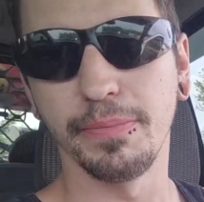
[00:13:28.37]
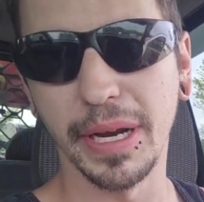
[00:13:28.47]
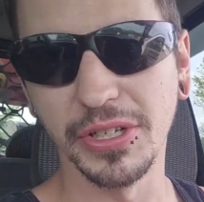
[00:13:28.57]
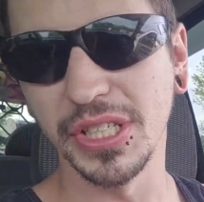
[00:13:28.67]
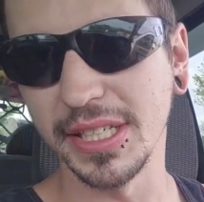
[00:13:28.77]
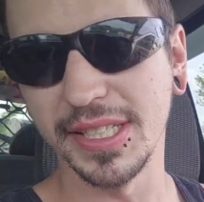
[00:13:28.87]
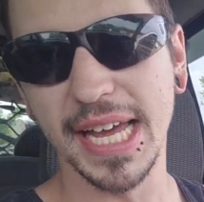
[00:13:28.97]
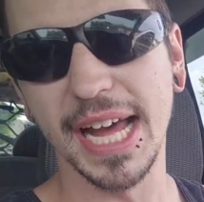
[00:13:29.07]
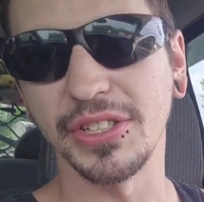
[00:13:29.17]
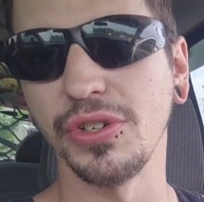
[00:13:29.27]
piercings,
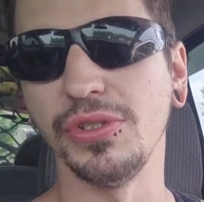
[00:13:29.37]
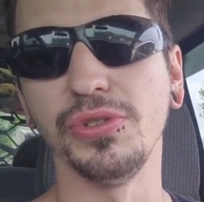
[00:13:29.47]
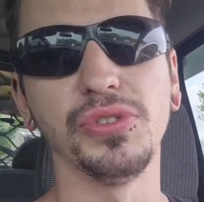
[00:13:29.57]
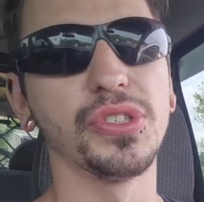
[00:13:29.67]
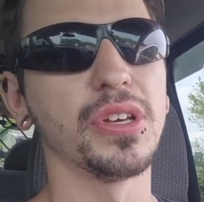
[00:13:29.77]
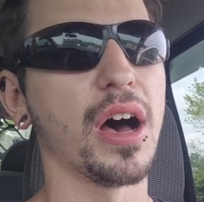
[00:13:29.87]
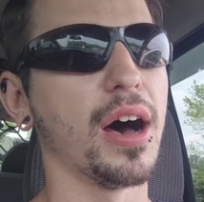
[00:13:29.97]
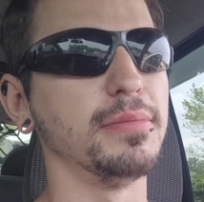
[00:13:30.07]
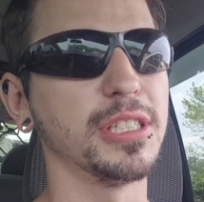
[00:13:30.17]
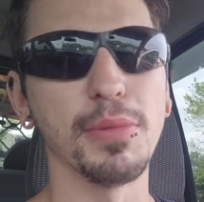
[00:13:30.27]
tattoos,
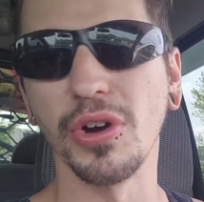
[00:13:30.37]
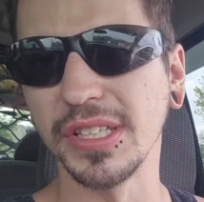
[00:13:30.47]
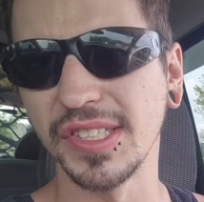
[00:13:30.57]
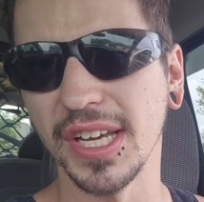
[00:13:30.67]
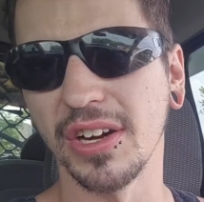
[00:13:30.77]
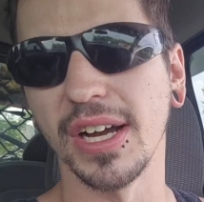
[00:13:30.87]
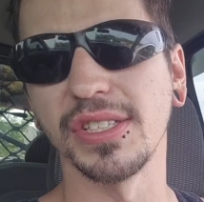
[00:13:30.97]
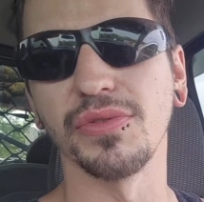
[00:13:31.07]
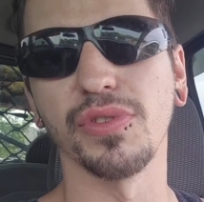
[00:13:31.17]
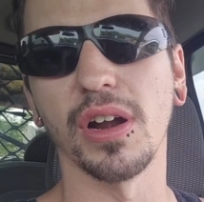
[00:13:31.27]
smoking cigarettes
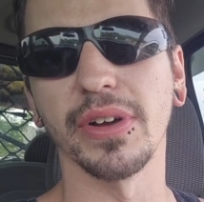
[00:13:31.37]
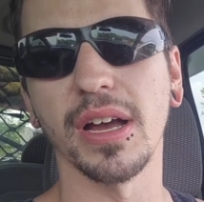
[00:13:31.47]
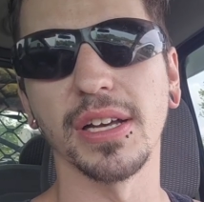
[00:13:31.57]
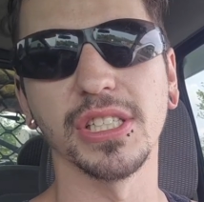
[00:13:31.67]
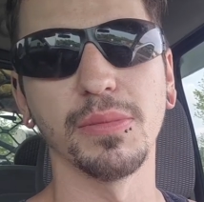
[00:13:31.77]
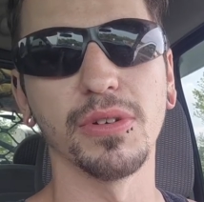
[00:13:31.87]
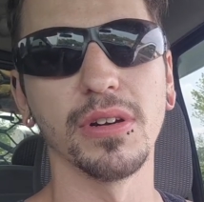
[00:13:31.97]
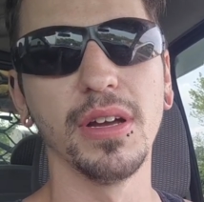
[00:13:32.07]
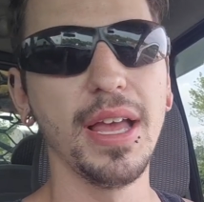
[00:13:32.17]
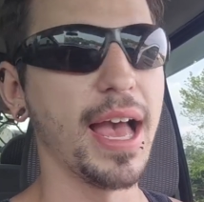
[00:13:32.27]
in front of a
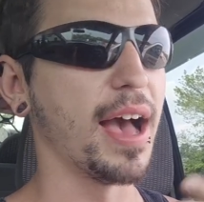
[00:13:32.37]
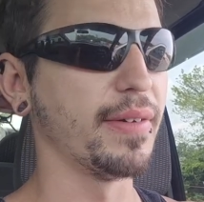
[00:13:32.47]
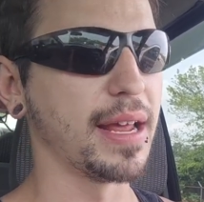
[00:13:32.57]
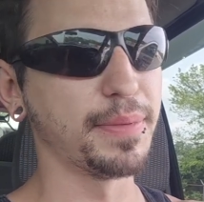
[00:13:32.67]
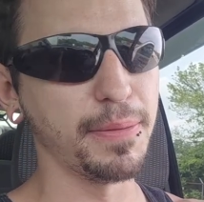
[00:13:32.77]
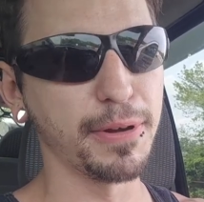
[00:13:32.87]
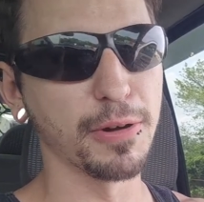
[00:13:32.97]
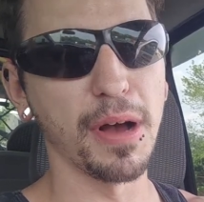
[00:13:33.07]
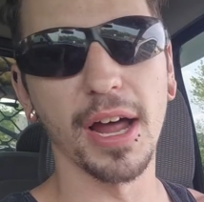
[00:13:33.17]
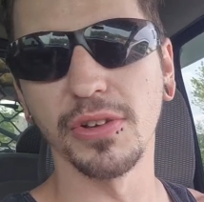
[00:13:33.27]
customer, having empty beer
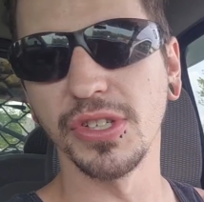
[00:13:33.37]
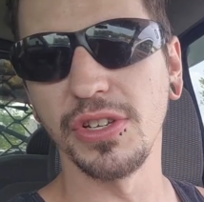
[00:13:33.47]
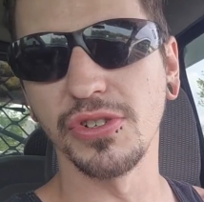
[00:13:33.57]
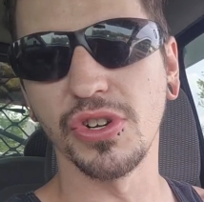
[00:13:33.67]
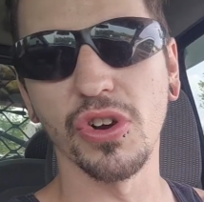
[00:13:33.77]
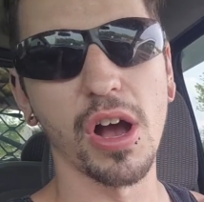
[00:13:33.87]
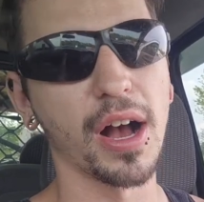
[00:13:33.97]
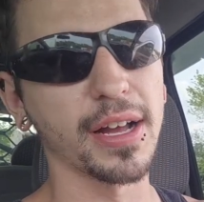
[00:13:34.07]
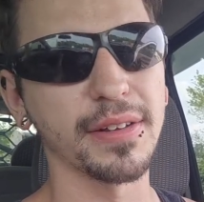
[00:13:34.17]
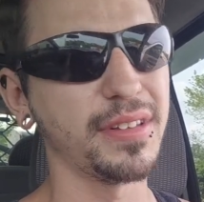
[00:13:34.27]
bottles in your
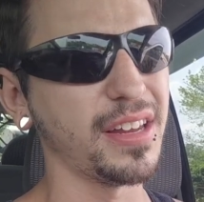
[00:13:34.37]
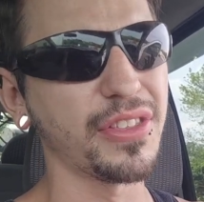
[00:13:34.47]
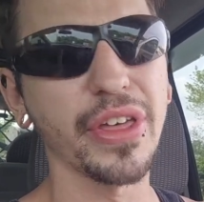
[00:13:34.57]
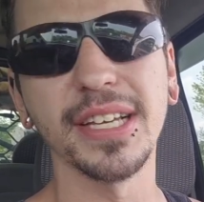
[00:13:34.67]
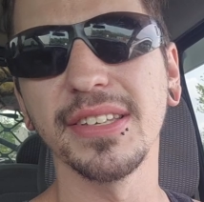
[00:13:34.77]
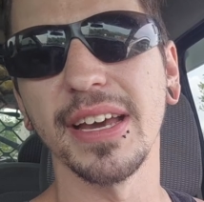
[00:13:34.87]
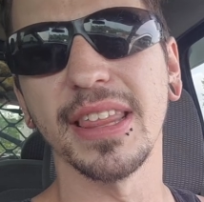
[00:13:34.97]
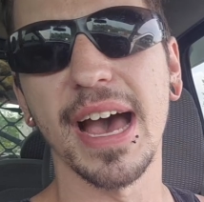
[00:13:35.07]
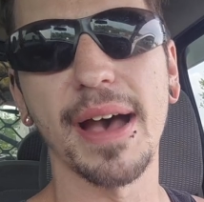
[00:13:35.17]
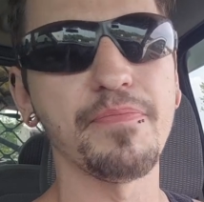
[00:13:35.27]
truck, things like
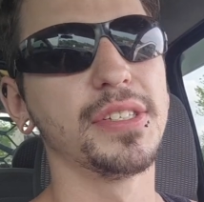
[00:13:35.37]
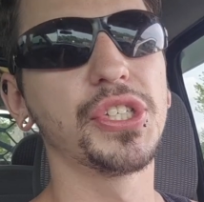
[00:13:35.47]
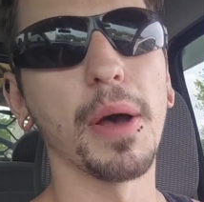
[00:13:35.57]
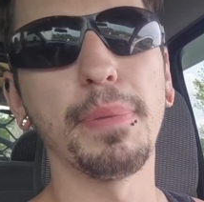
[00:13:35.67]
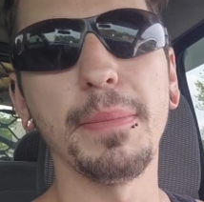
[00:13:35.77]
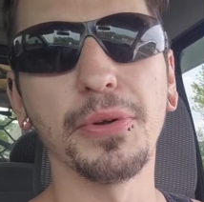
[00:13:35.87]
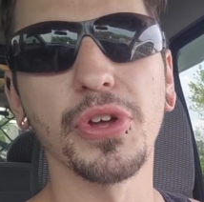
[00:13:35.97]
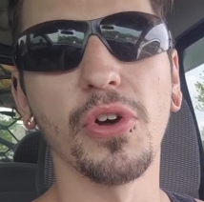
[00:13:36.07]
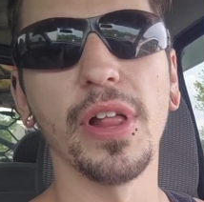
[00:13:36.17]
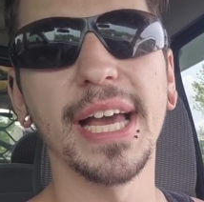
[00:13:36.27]
that. Some people
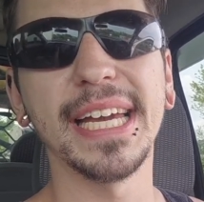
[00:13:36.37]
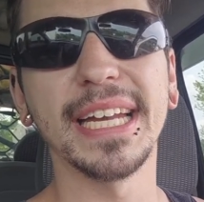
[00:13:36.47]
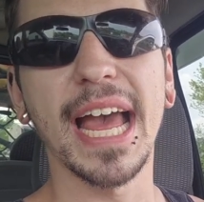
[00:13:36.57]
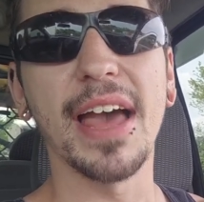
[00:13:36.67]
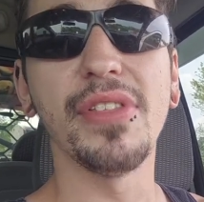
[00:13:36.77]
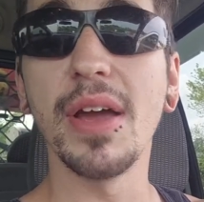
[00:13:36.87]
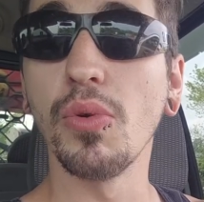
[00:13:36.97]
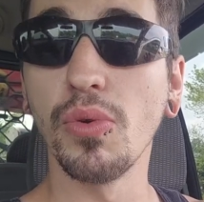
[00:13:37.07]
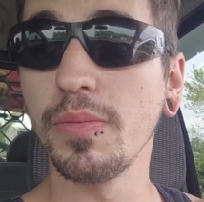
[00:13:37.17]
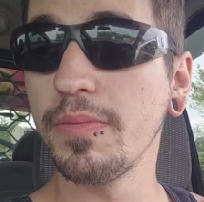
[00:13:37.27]
don't like it and they
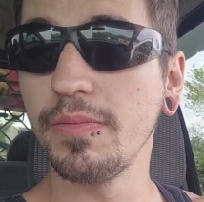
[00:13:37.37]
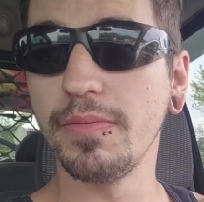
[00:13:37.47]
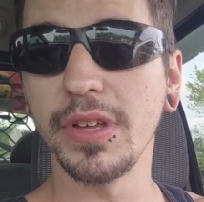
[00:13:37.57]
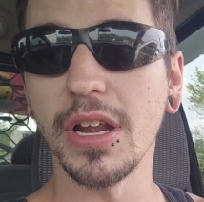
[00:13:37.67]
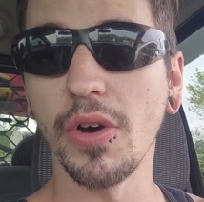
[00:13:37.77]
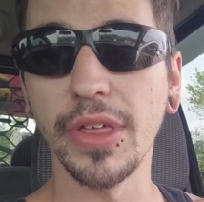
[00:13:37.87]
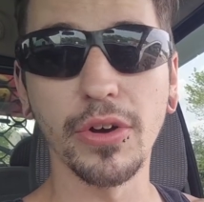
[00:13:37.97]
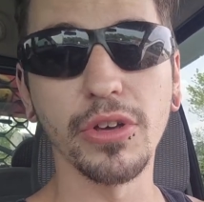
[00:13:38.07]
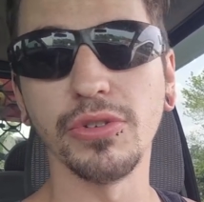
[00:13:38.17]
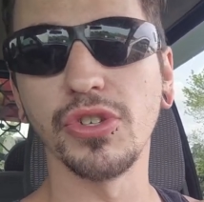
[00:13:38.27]
will, you know, they'll
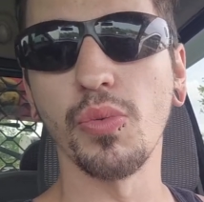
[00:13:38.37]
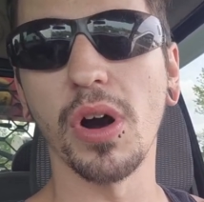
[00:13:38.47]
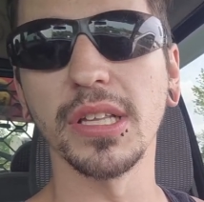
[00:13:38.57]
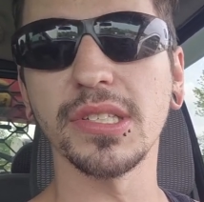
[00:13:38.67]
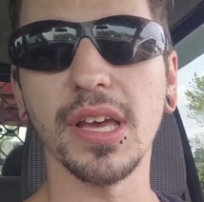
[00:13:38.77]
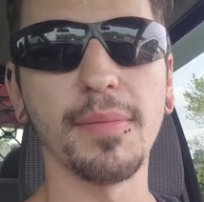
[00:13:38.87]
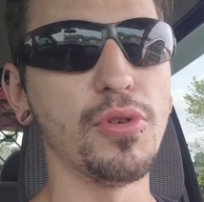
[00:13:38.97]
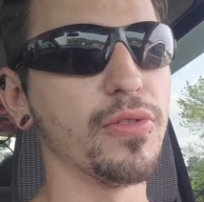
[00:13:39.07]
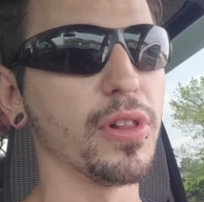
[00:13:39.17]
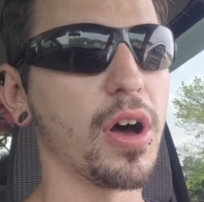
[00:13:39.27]
use you once and
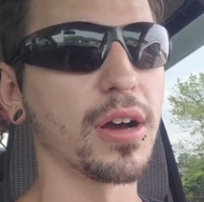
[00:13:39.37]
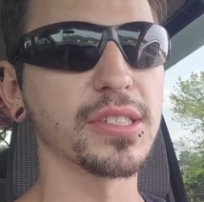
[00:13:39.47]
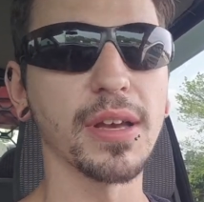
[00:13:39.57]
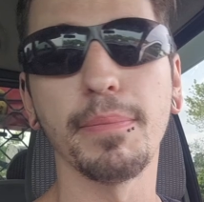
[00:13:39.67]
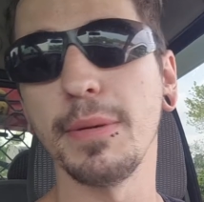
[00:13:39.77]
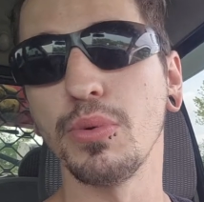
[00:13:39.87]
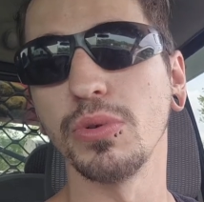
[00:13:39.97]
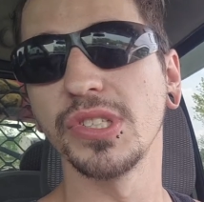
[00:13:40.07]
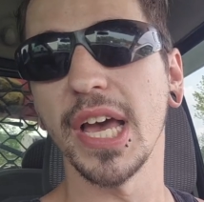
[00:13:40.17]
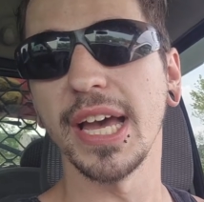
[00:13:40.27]
move along. Some people
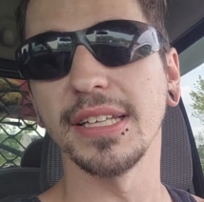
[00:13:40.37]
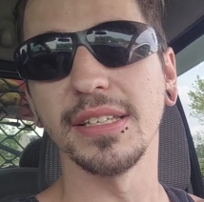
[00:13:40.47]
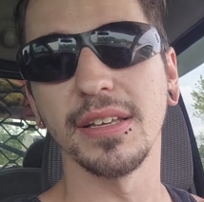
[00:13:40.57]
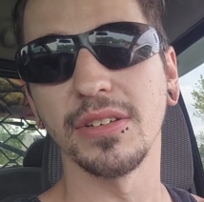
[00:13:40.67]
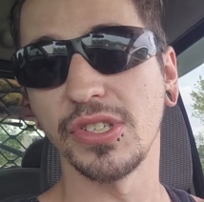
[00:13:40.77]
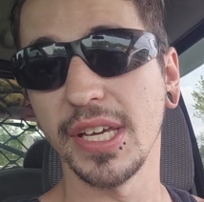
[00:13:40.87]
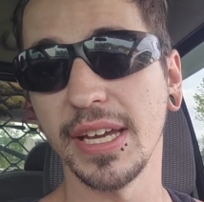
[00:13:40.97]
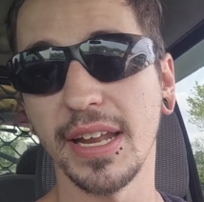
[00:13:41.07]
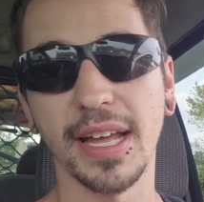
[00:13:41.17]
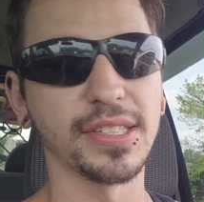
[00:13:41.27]
will say it, they see
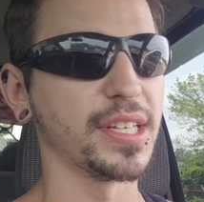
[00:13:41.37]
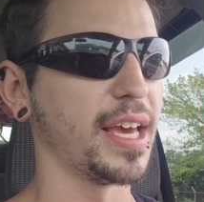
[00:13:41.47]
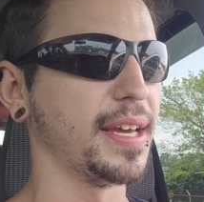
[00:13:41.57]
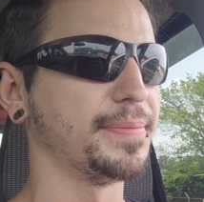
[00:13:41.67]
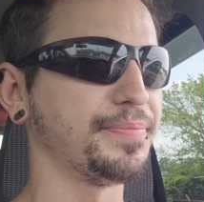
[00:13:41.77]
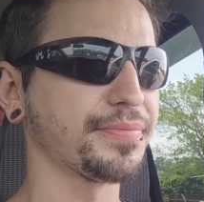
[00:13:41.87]
it and say,